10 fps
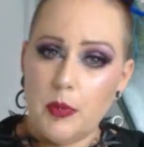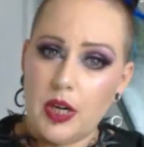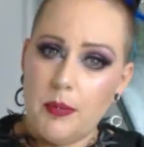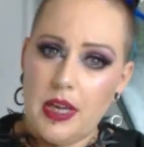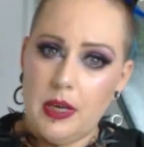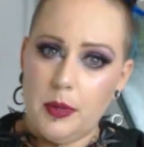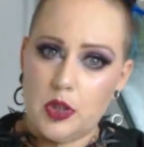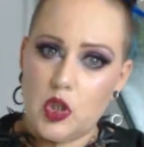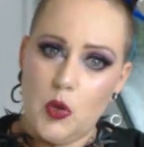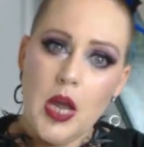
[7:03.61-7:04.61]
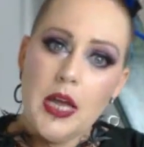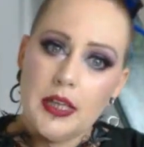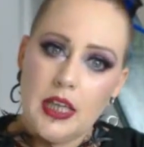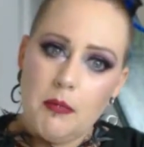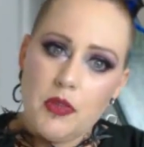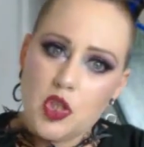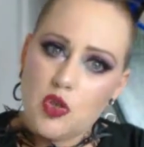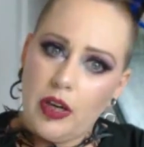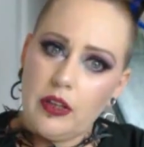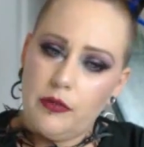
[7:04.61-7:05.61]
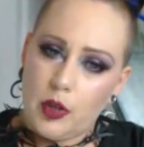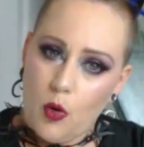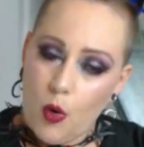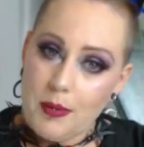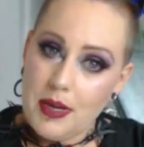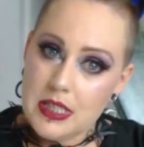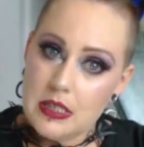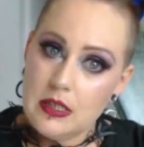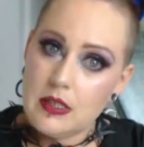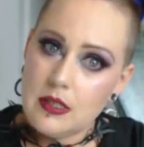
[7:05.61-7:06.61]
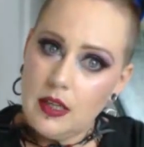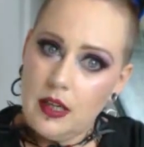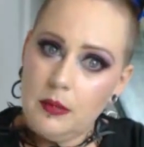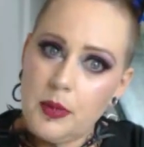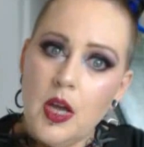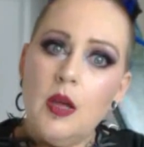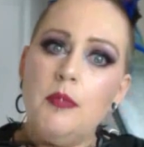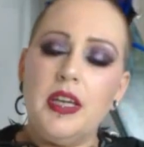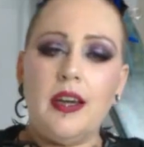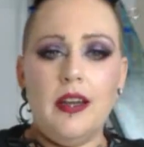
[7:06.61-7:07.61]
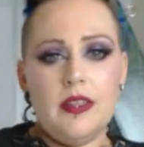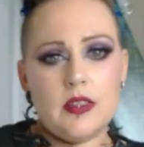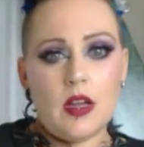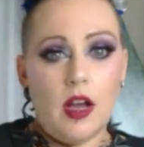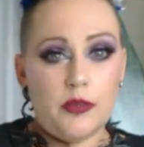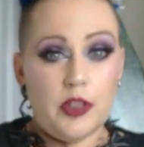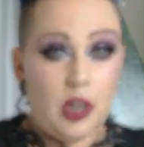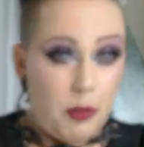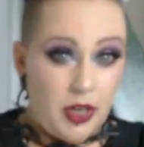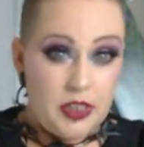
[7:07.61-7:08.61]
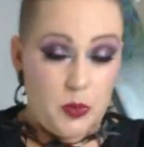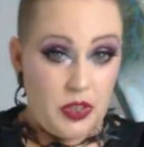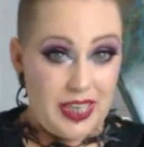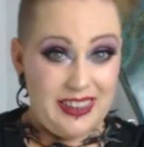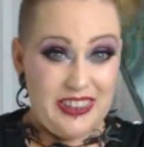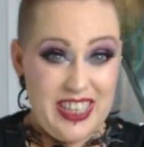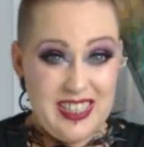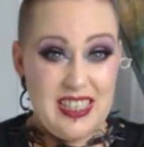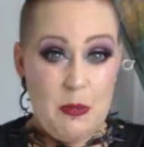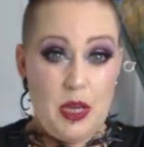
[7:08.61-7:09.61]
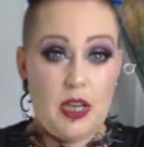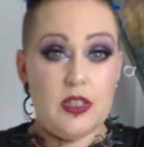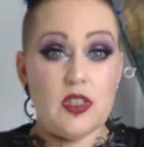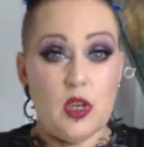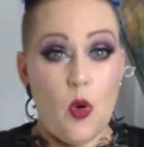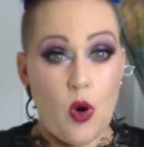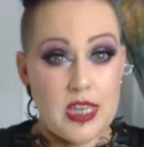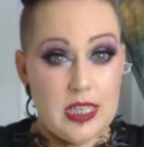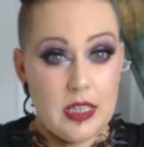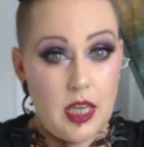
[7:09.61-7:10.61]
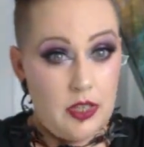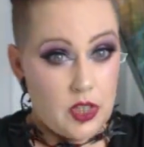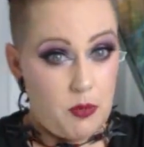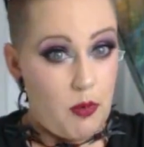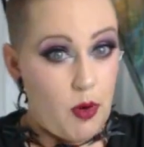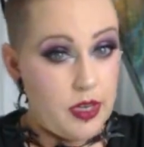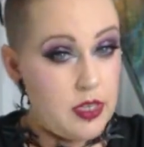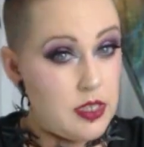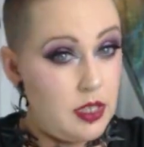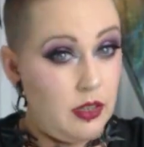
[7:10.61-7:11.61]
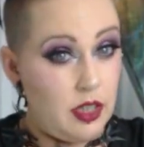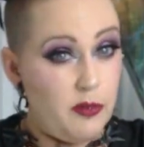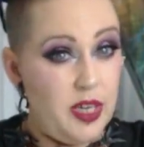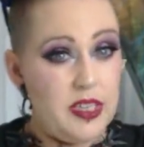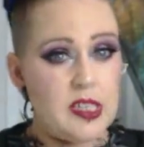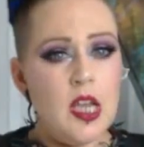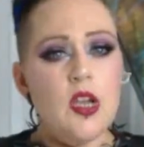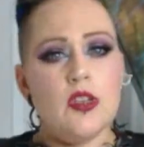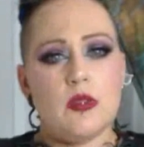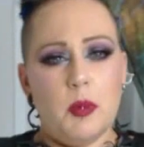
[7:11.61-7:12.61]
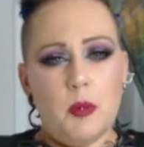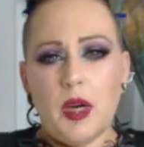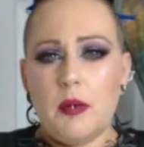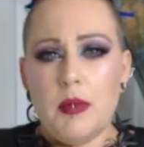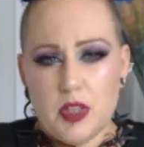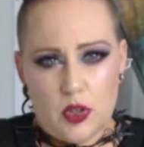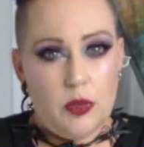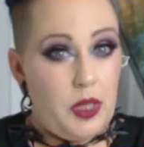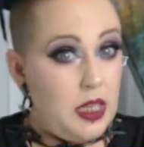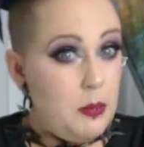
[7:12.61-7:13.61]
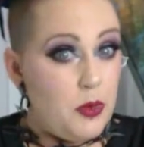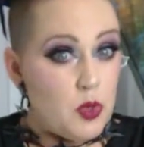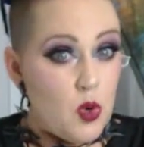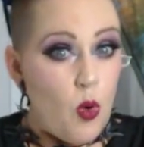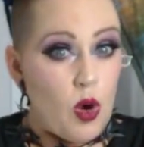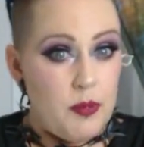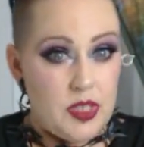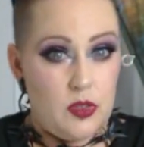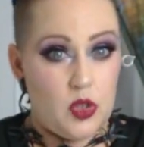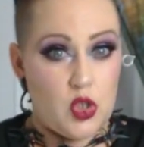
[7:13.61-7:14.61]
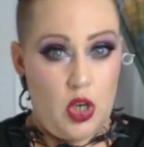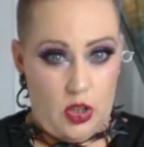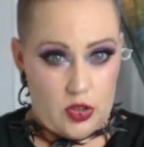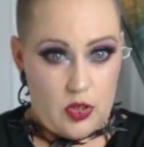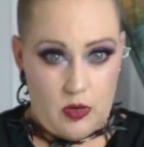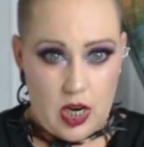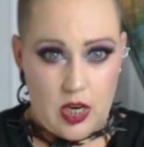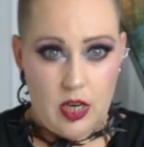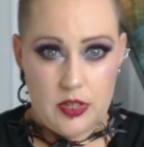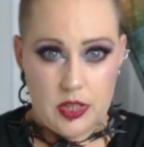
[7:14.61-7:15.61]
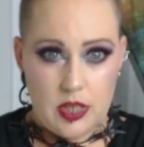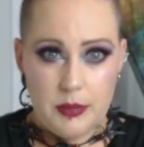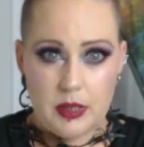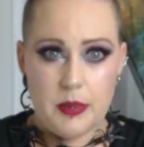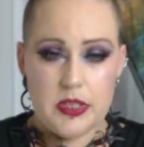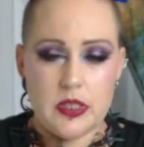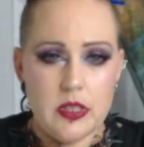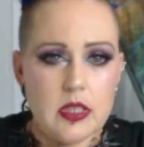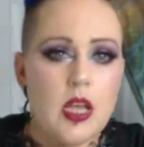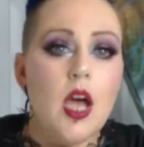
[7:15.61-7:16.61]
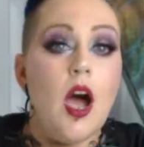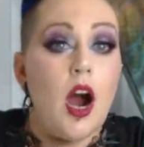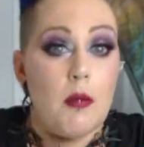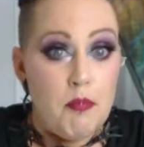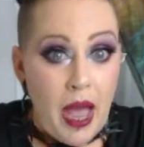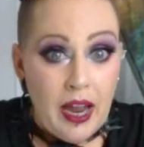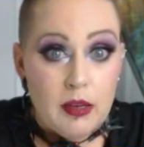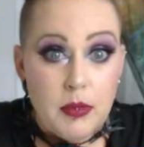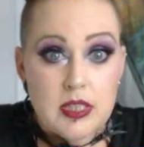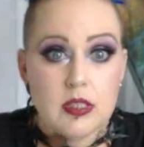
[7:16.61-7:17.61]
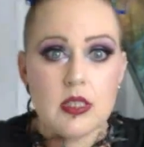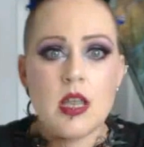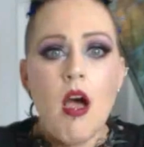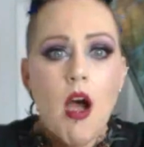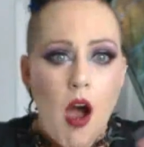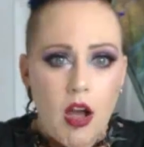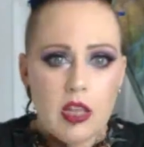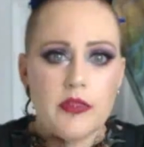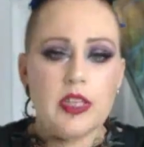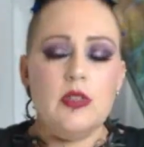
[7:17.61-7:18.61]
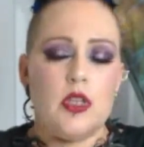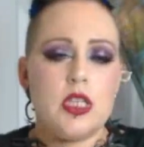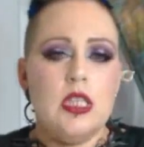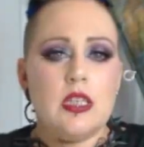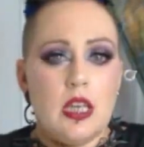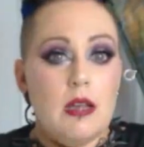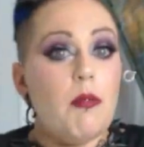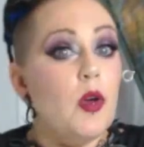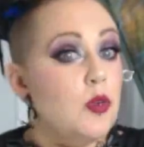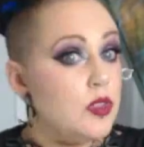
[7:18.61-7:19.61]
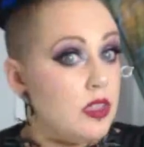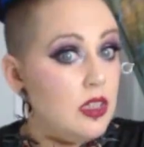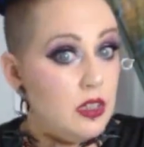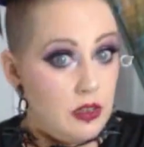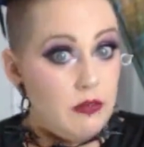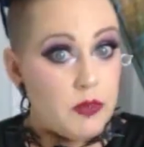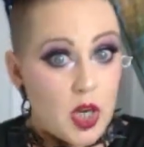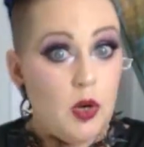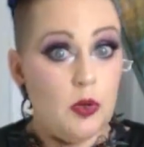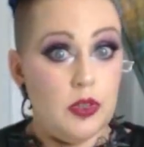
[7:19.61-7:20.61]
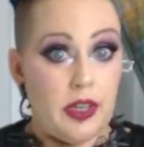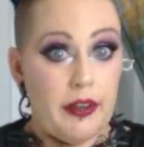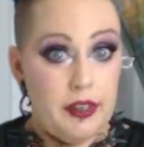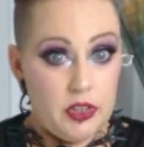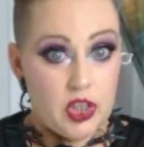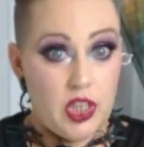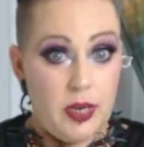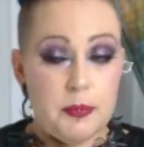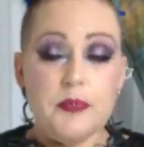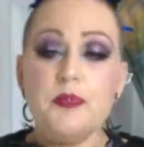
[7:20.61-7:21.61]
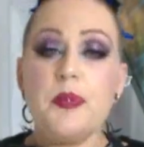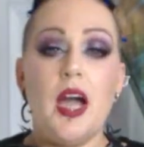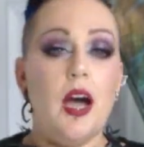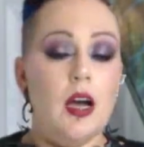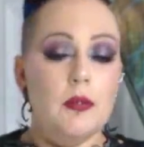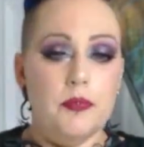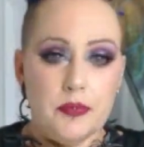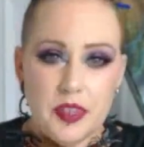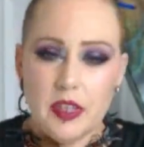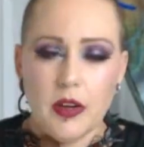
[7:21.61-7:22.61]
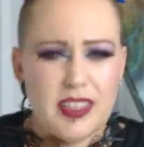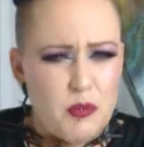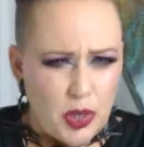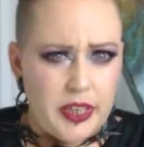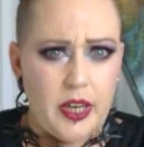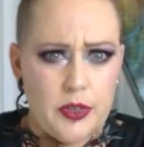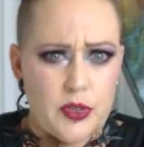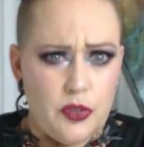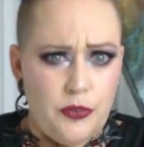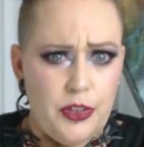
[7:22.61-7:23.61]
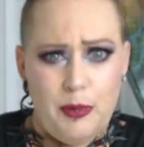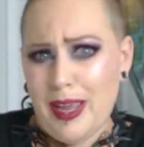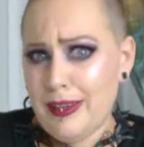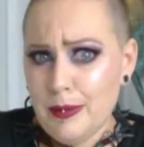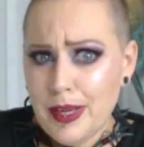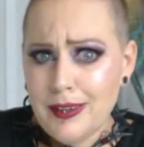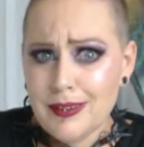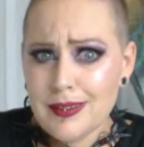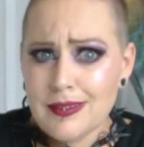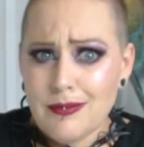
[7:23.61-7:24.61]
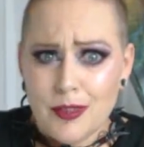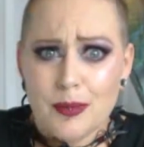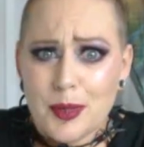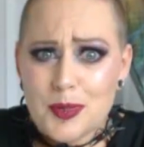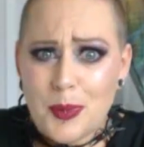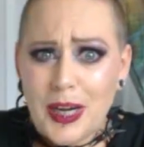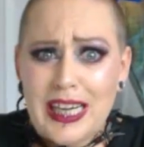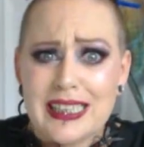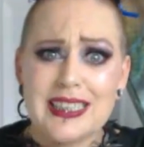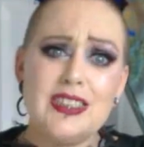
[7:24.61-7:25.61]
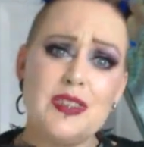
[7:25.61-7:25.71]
You want to be able to keep the strength of your core muscles up, because often our bodies will get lazy because the corset can support us in a lot of ways. So we want to make sure that we keep those core muscles strong. So our stomach muscles, our back muscles, all of it, you just need to keep those toned and in shape. And working out is good for you anyways, for the most part.